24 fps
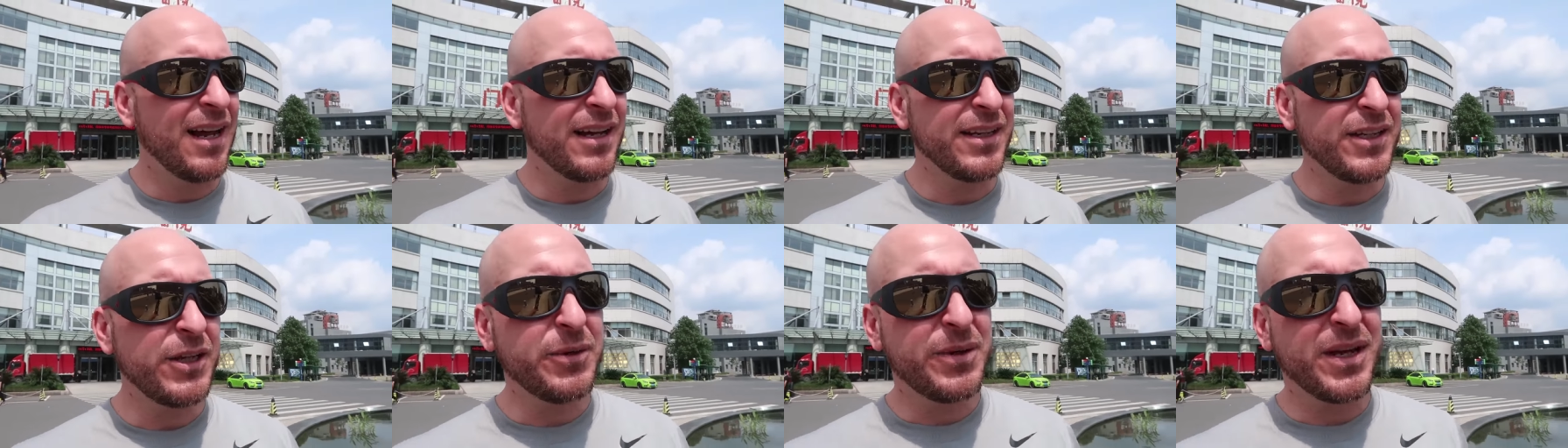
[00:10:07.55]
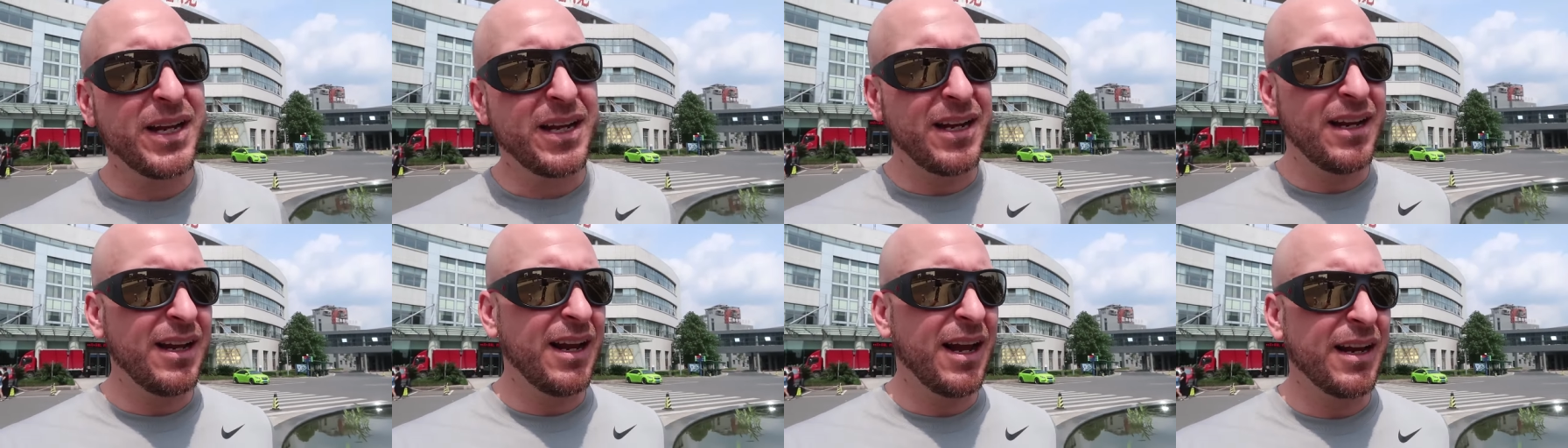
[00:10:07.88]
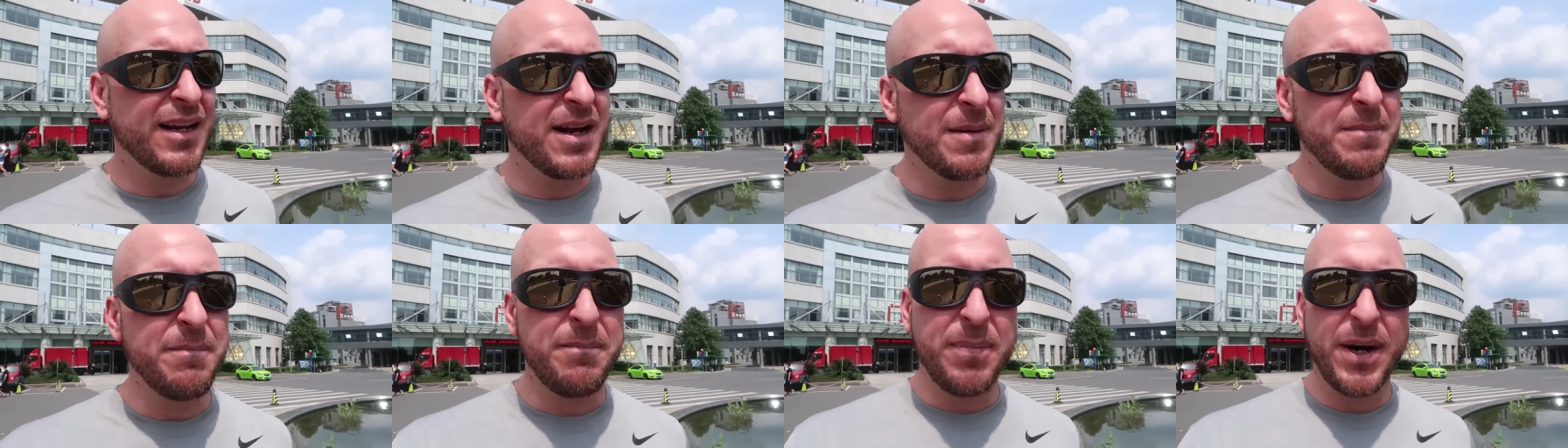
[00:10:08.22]
you get a
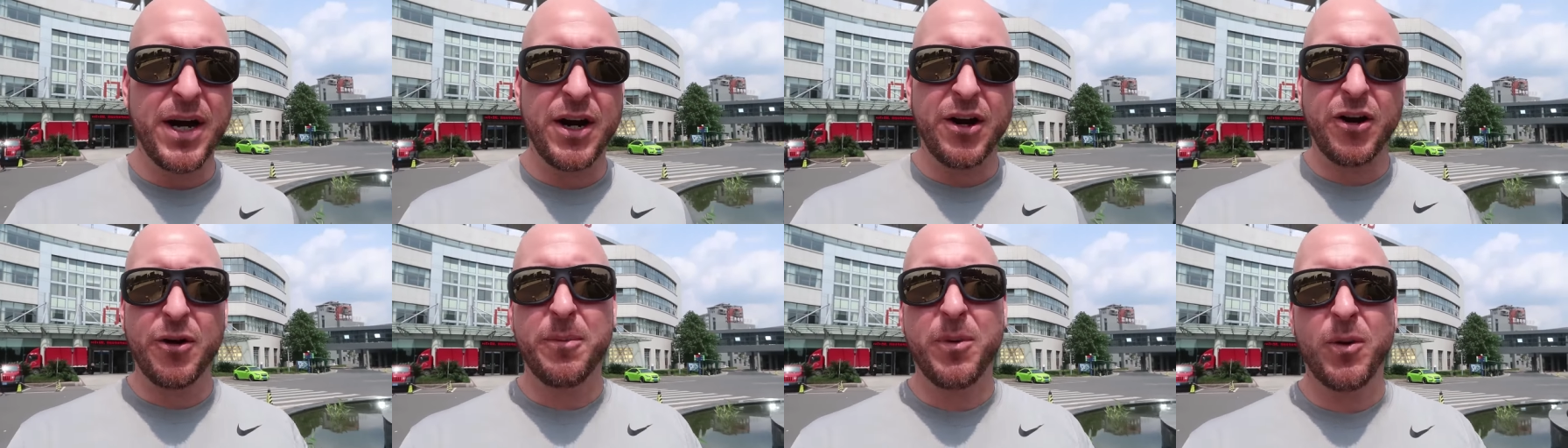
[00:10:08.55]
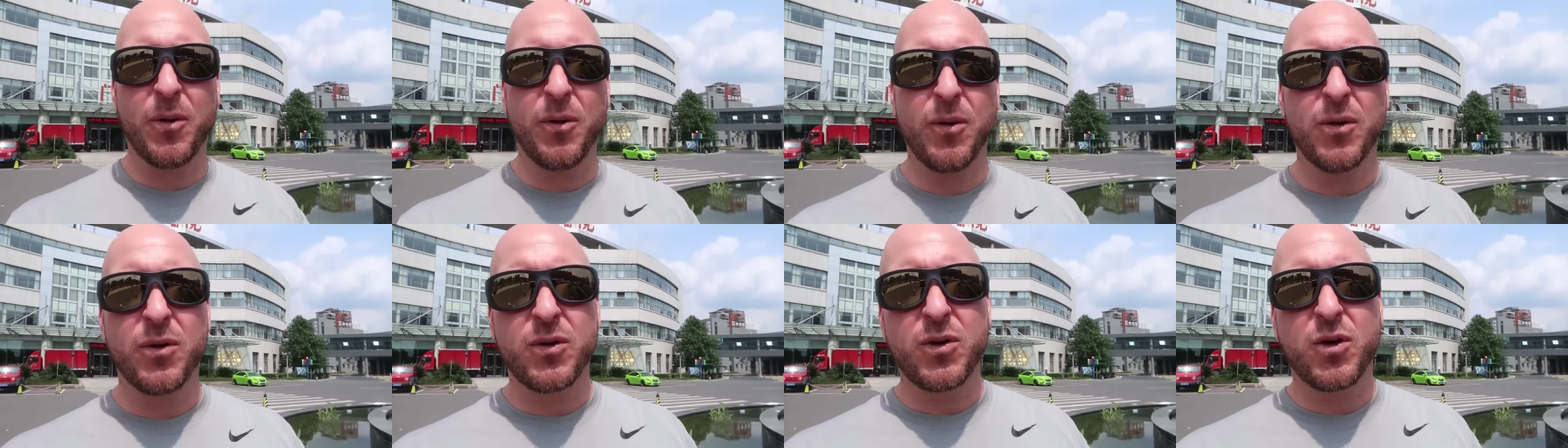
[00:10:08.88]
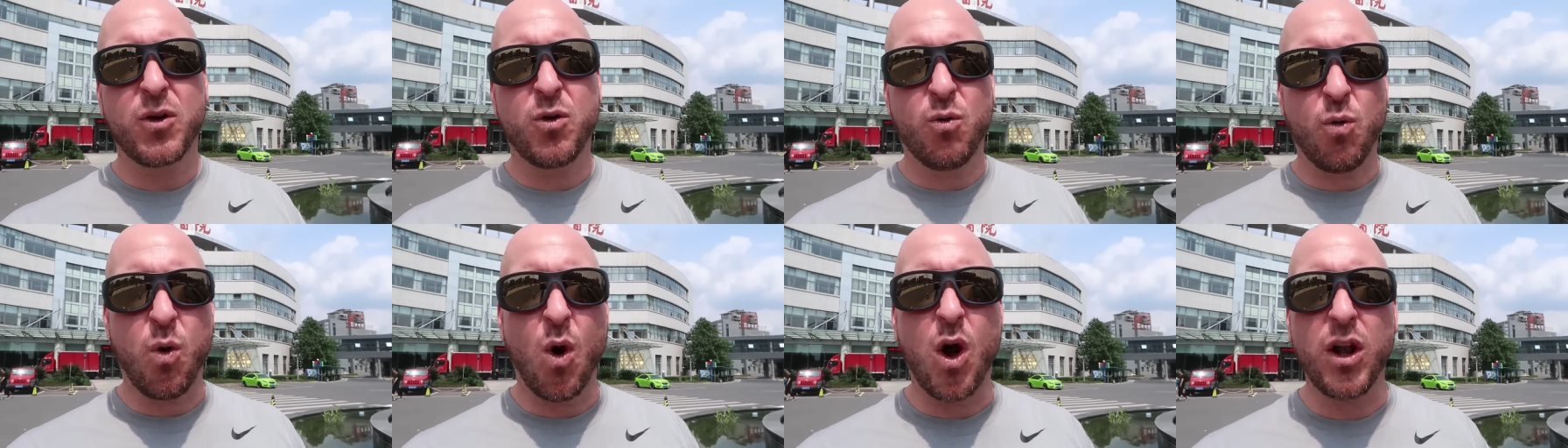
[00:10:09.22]
comparable
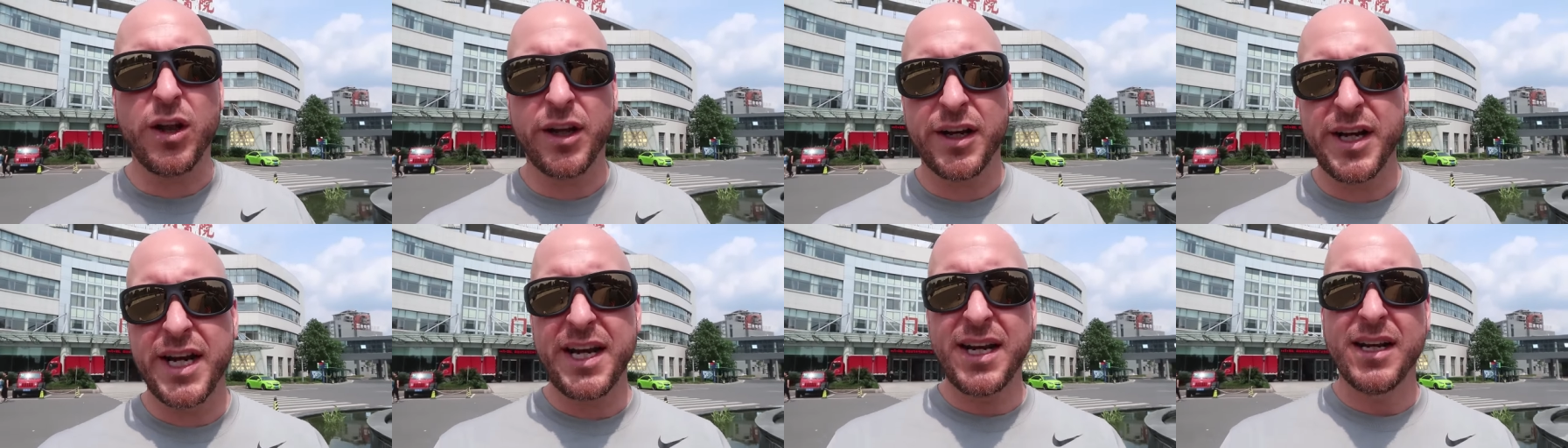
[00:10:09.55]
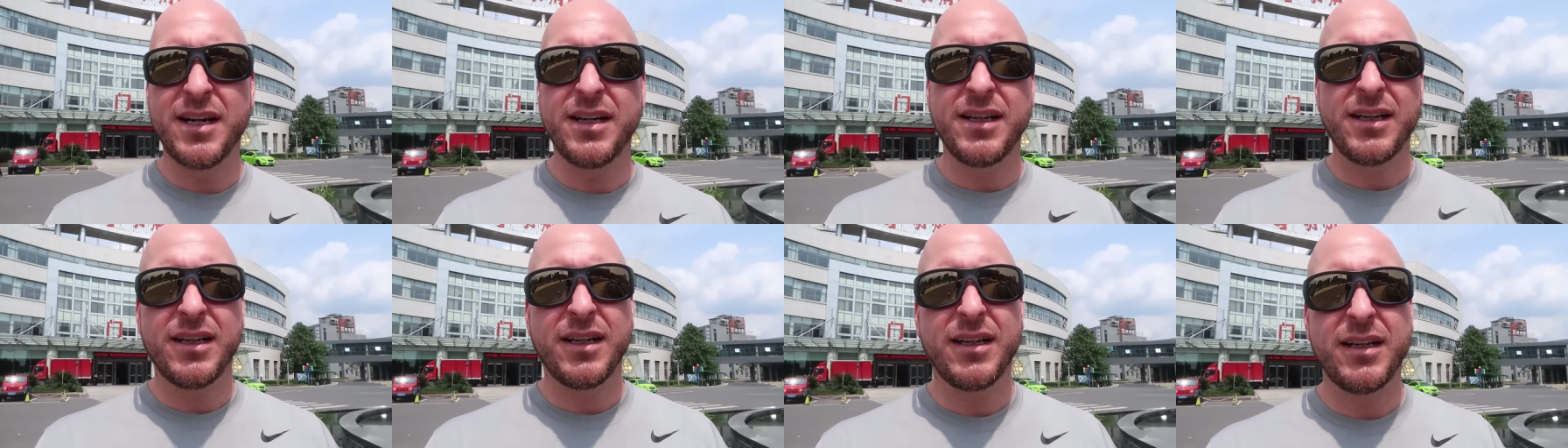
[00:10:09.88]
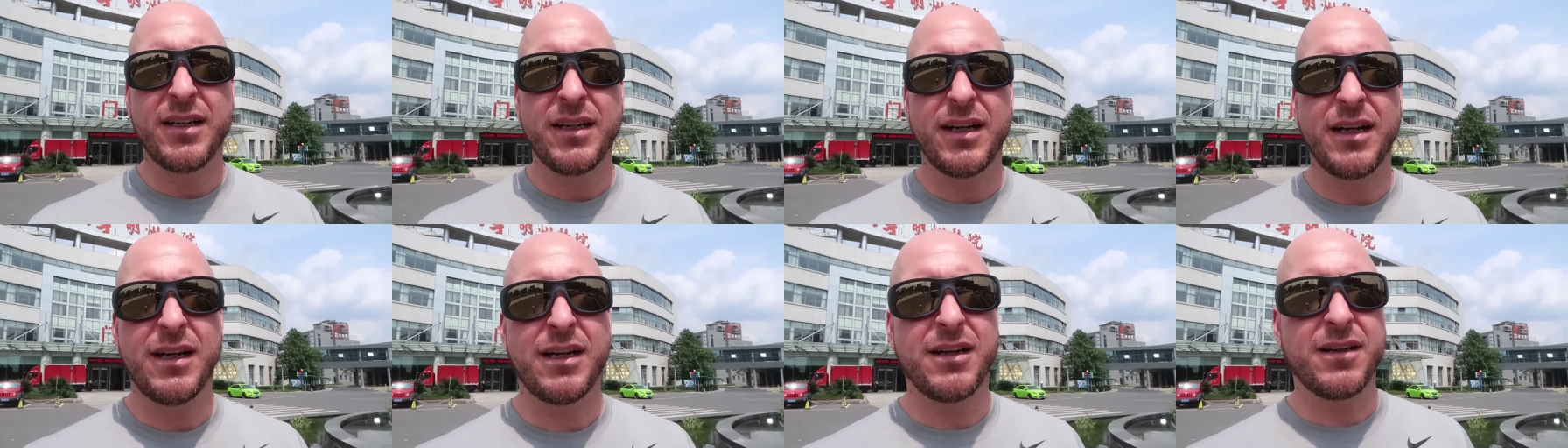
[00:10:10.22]
quality
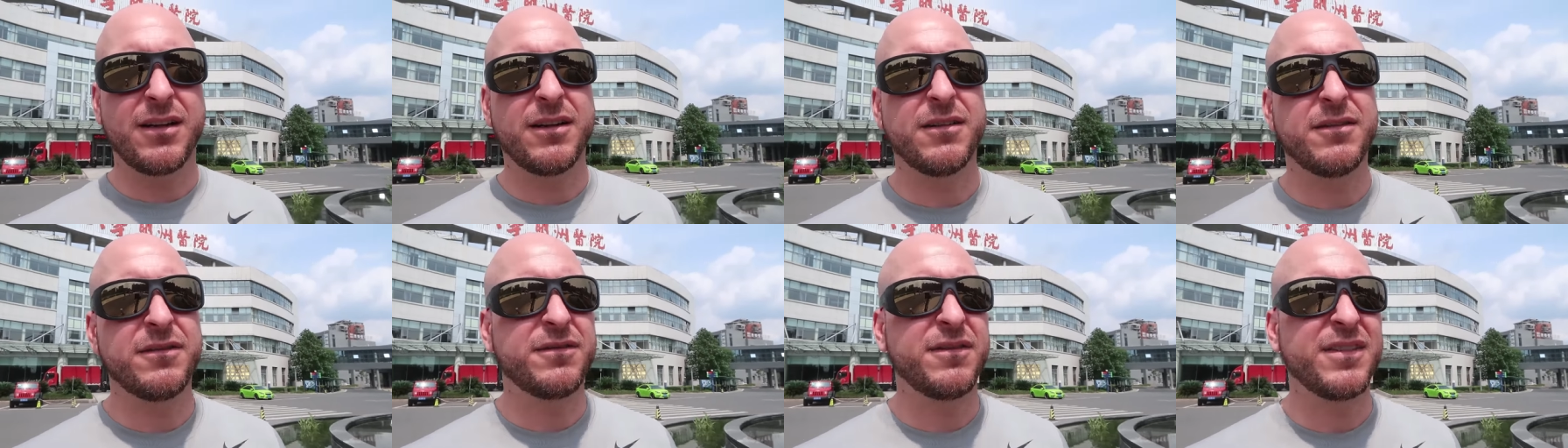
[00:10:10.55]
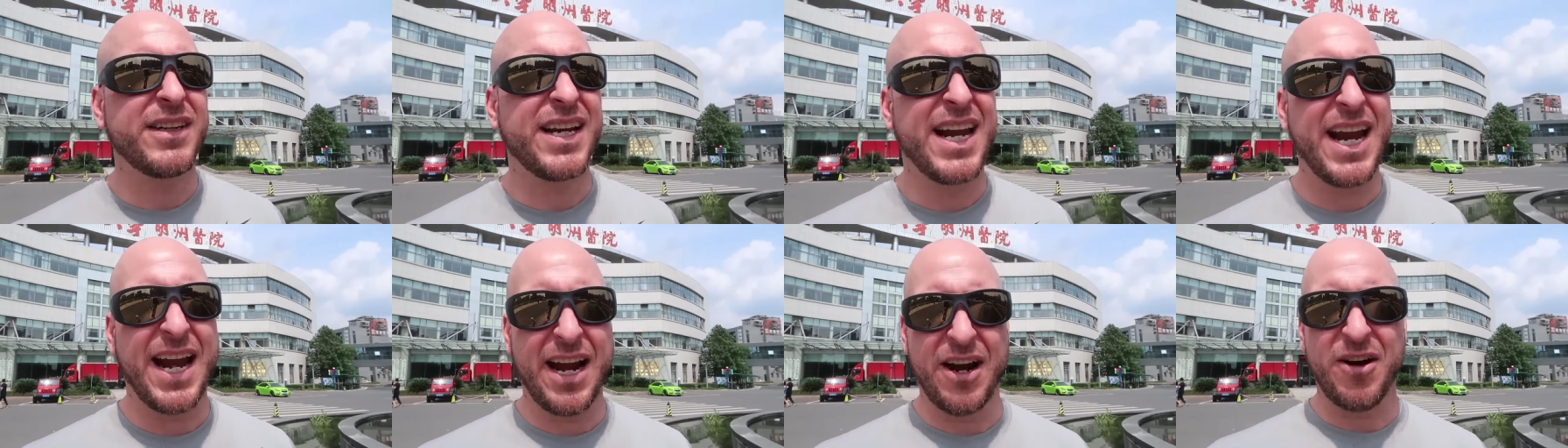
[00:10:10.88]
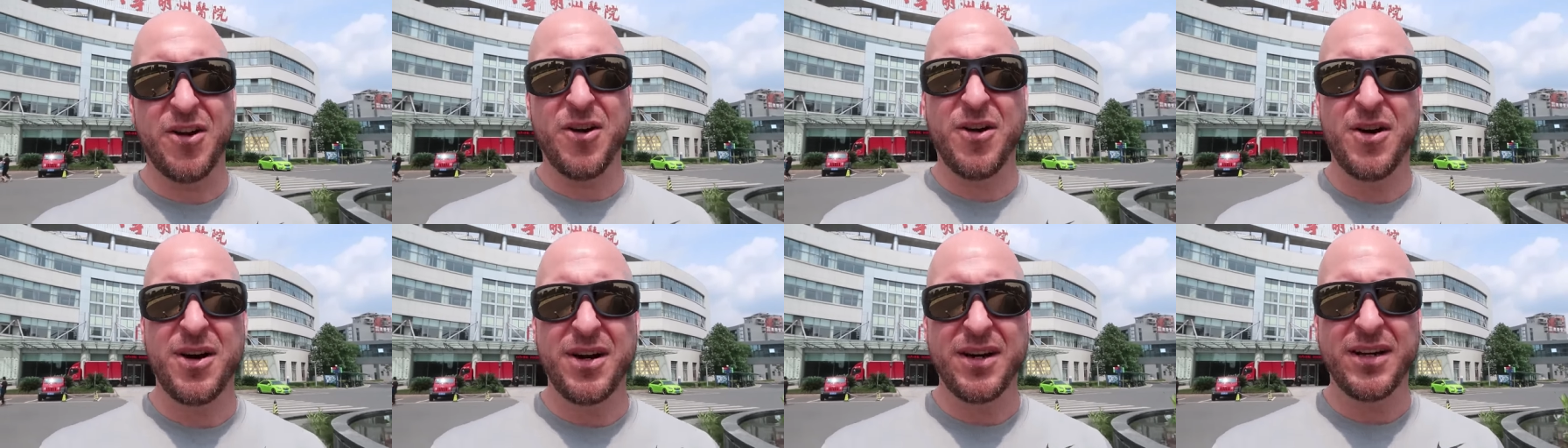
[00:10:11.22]
of
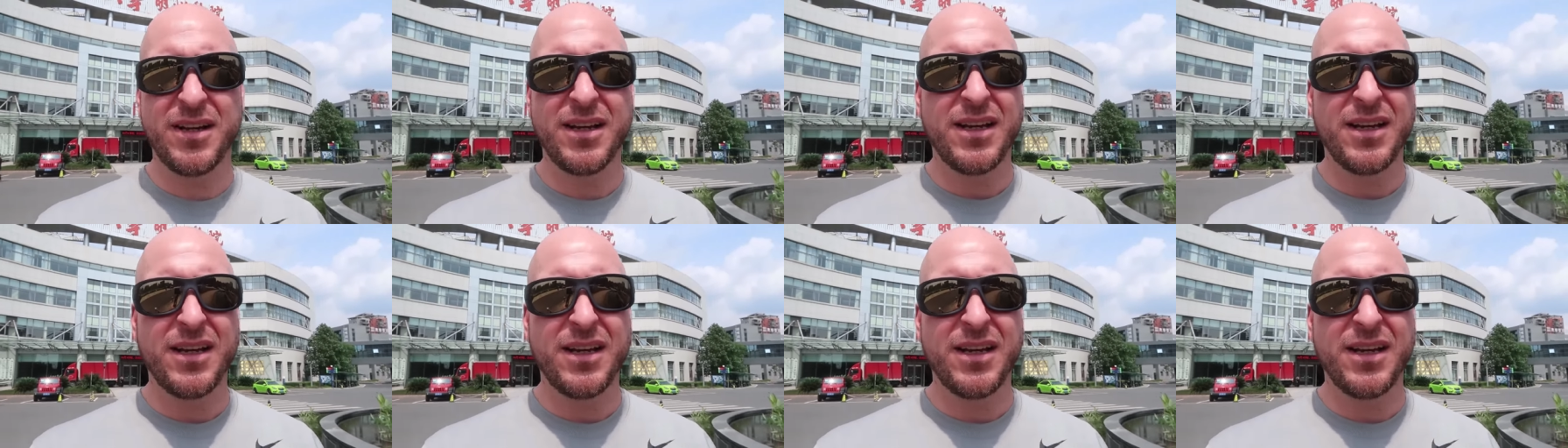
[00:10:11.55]
care